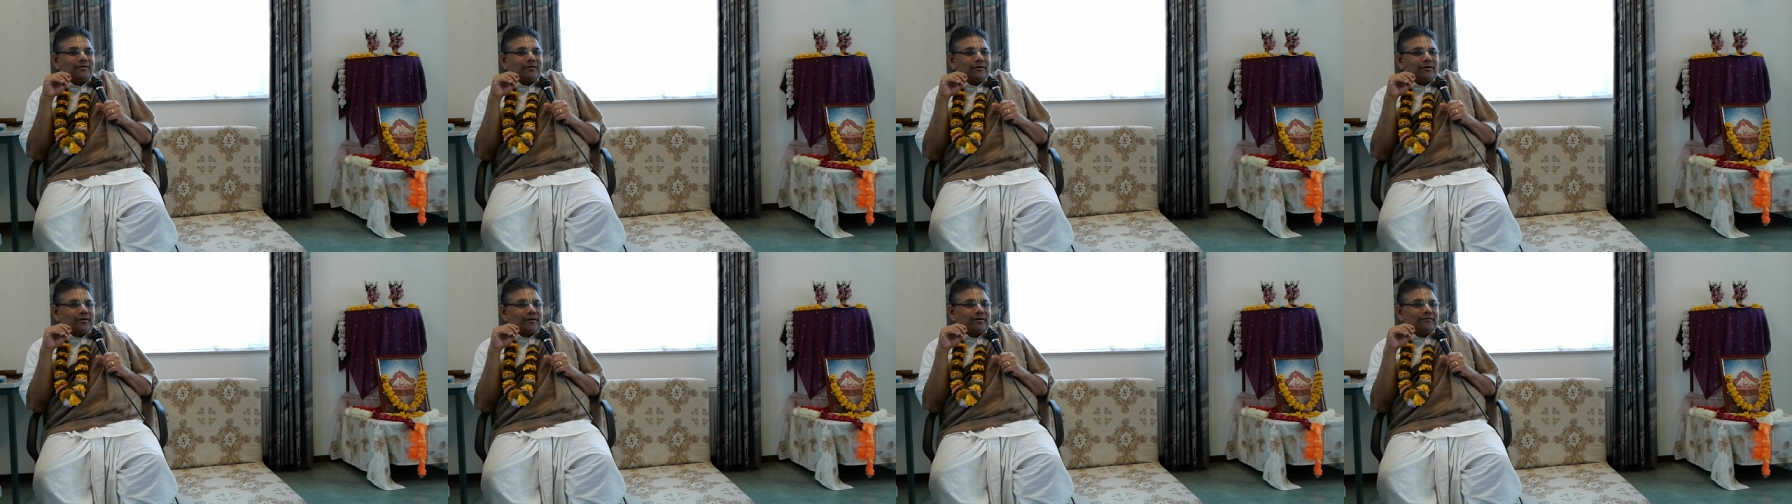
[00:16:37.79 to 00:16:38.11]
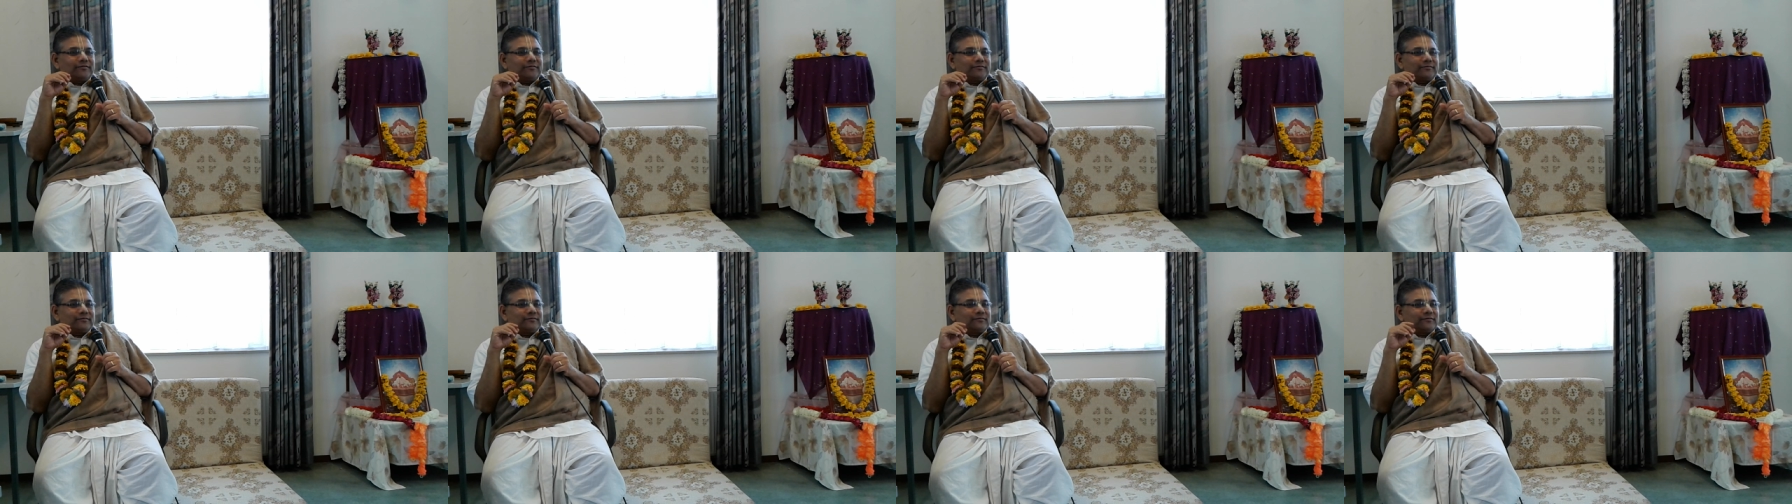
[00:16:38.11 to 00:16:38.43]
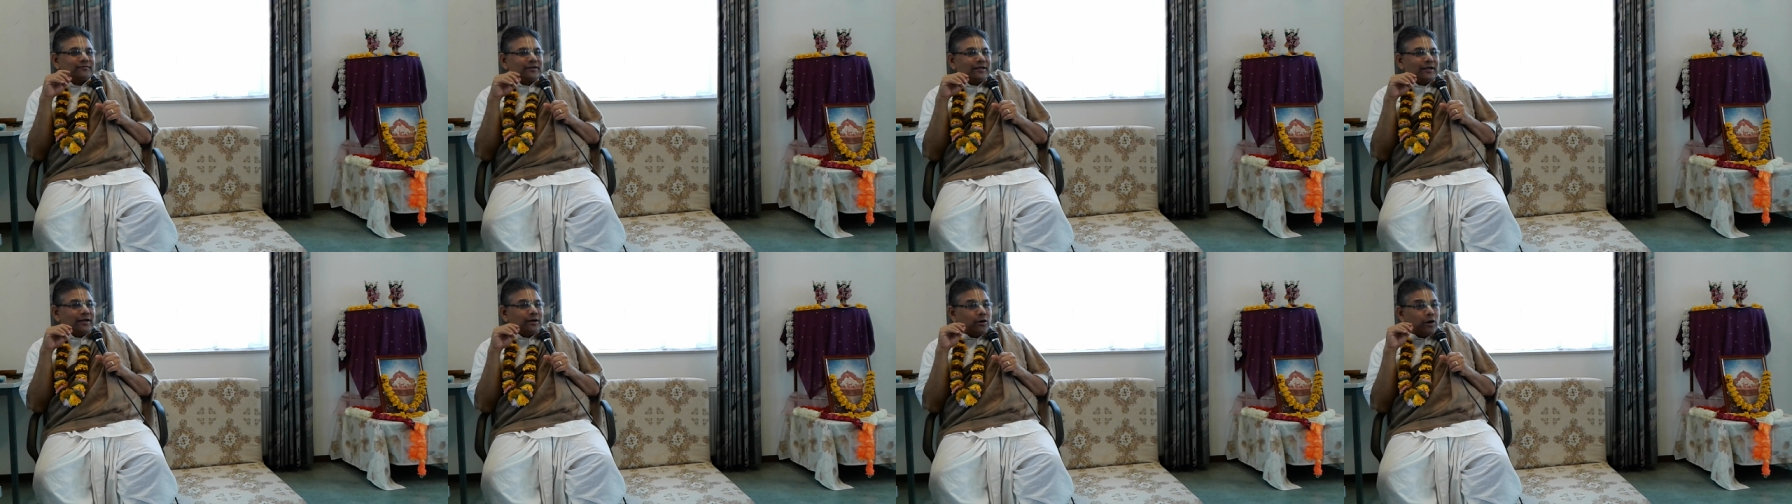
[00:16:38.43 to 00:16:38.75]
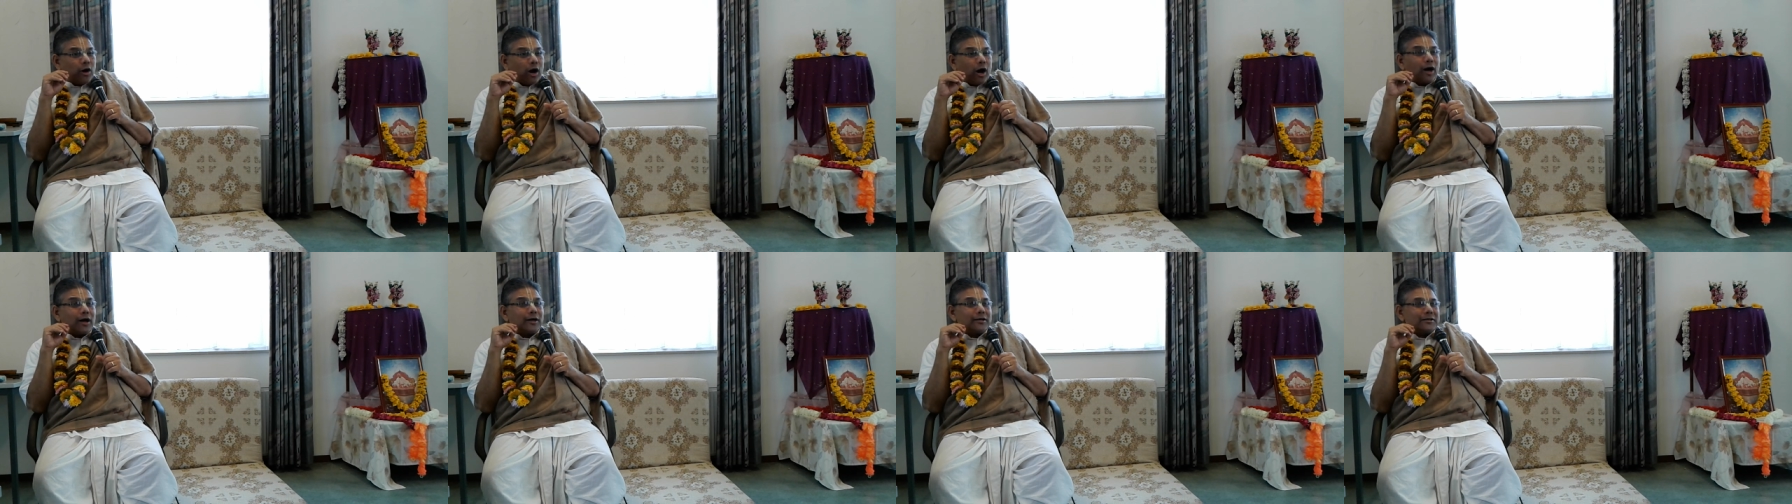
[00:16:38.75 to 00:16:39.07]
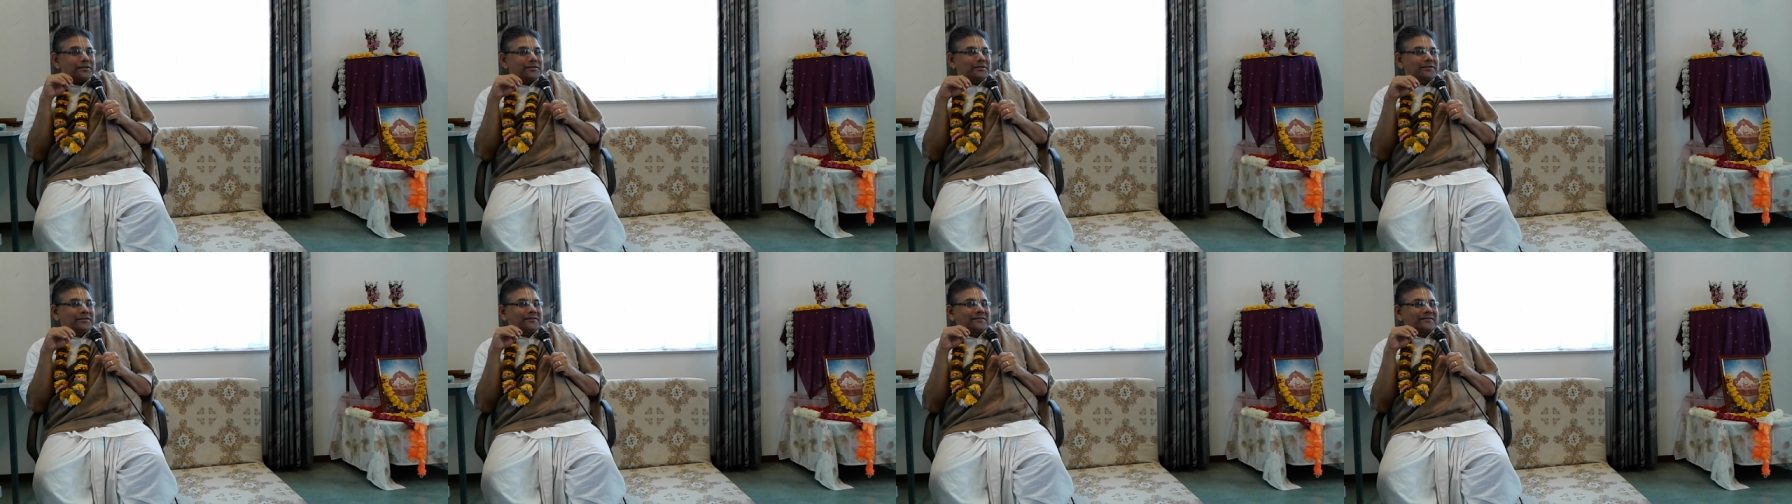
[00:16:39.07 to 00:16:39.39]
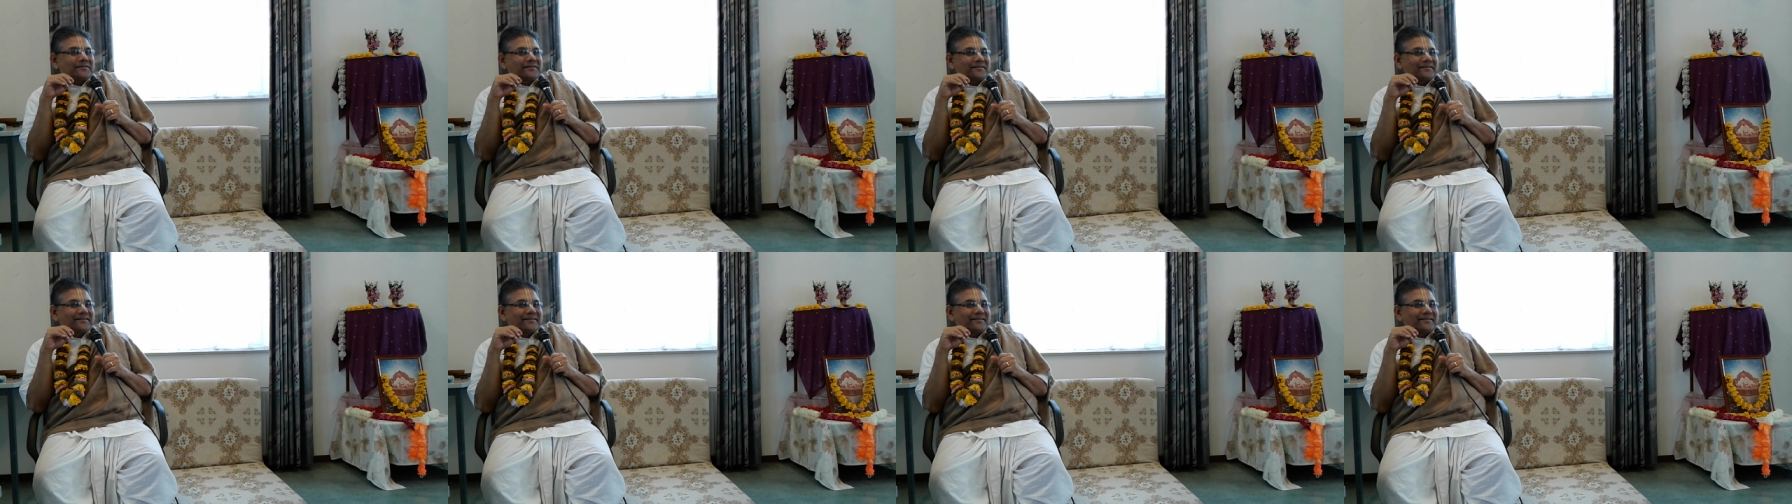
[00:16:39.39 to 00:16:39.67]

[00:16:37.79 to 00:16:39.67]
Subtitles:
of the gods,